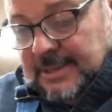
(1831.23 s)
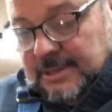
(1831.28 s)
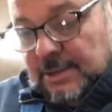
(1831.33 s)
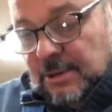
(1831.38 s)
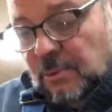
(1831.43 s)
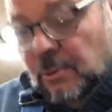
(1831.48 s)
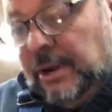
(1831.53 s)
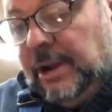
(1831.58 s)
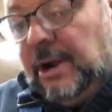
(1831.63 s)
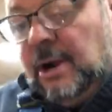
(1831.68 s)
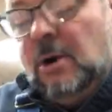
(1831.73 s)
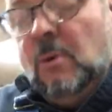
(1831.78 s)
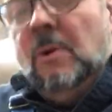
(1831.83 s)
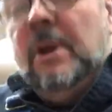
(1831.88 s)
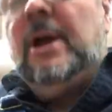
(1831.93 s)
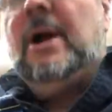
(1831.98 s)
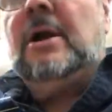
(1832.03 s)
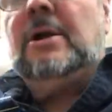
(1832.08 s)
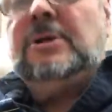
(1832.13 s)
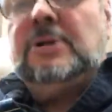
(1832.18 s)
We
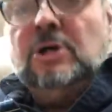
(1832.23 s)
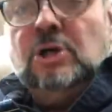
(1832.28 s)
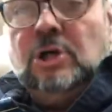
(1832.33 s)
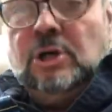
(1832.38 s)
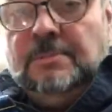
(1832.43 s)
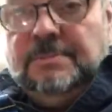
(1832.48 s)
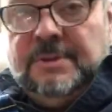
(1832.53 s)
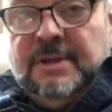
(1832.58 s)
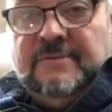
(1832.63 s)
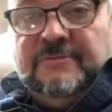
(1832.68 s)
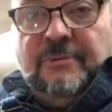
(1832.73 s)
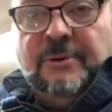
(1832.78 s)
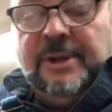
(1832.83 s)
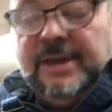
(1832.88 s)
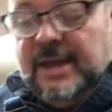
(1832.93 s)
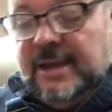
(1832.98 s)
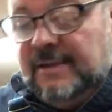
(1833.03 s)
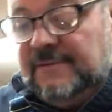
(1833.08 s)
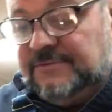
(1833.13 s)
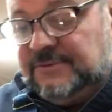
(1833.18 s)
are doomed if we
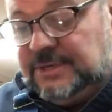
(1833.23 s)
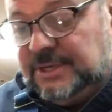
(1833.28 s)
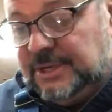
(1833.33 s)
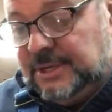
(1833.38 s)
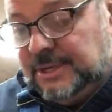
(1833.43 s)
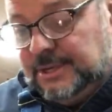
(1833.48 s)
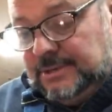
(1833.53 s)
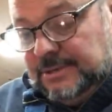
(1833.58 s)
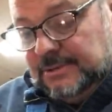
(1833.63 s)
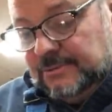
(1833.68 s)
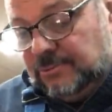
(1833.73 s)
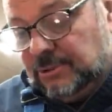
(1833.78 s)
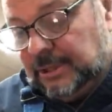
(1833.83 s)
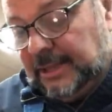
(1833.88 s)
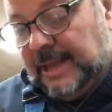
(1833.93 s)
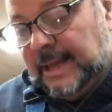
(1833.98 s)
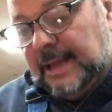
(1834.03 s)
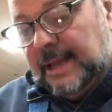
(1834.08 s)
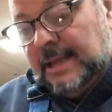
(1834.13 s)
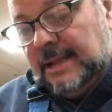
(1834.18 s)
have to
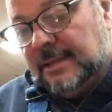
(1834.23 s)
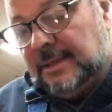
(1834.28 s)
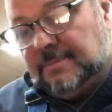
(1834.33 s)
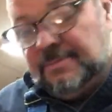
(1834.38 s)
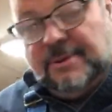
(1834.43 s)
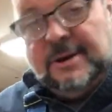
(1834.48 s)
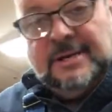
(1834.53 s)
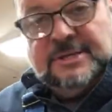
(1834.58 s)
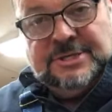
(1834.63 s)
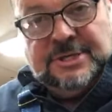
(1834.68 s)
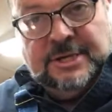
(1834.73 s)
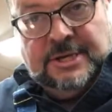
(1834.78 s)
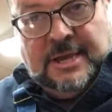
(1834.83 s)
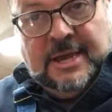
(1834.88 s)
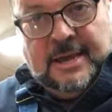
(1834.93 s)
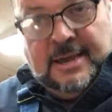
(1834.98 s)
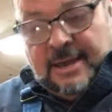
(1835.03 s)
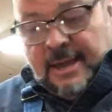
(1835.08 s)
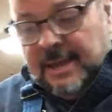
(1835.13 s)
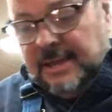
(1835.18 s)
rely on the present
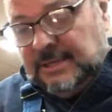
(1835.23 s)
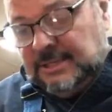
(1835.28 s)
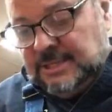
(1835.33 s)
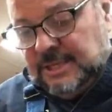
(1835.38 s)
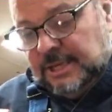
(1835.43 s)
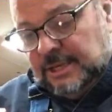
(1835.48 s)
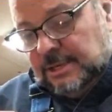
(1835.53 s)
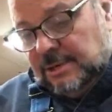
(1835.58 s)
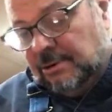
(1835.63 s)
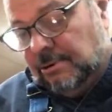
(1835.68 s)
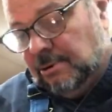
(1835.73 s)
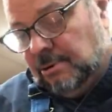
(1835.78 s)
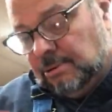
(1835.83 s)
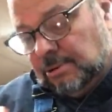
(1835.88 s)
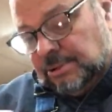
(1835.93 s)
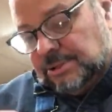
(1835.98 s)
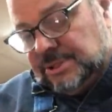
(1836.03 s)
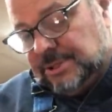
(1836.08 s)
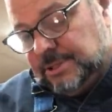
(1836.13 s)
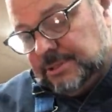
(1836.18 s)
day
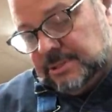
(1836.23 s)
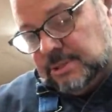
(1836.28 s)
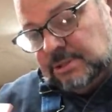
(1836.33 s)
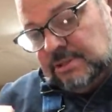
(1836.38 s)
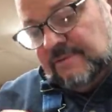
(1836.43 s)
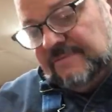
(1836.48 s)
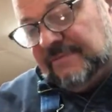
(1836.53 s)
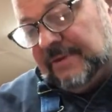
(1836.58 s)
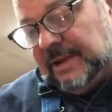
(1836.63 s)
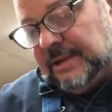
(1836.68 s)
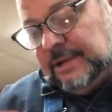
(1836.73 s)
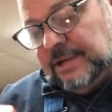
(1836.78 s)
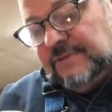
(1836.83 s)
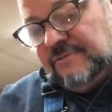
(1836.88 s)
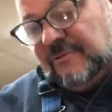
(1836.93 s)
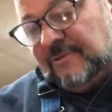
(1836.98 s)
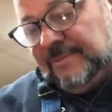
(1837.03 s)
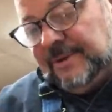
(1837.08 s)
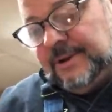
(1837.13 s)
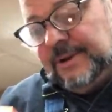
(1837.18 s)
18-year-olds to defend us
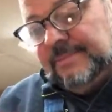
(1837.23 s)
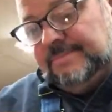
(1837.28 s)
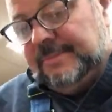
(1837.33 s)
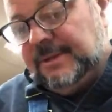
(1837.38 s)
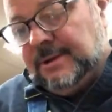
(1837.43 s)
from an